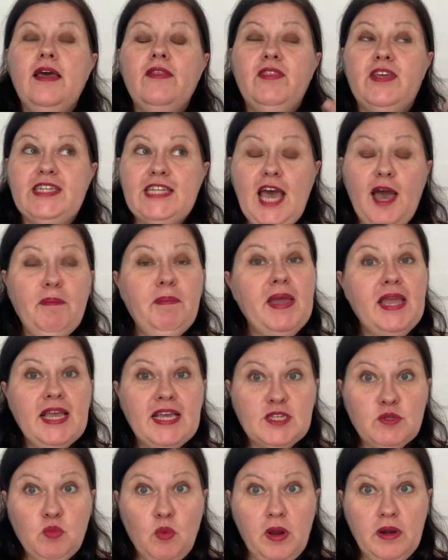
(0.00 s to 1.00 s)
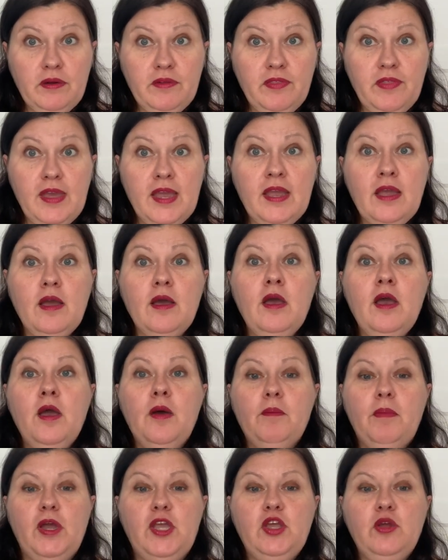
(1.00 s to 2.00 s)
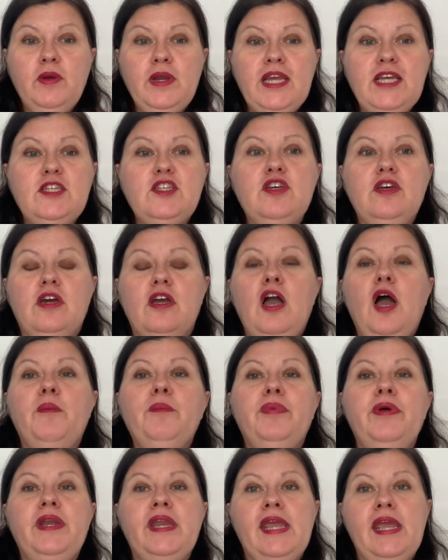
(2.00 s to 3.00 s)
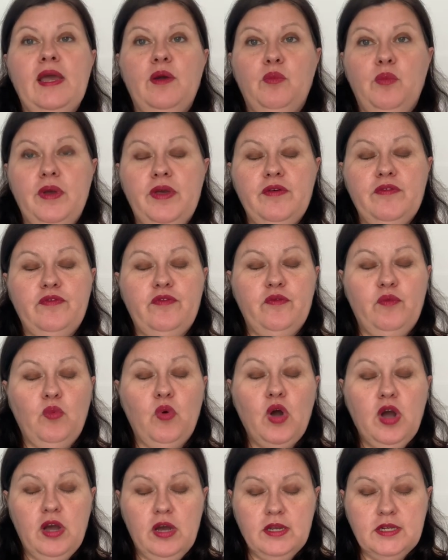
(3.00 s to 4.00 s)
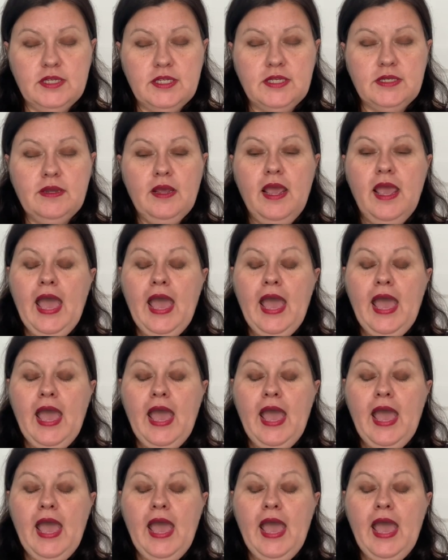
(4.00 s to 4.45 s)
The tapping is one thing, but you need to accompany it with words.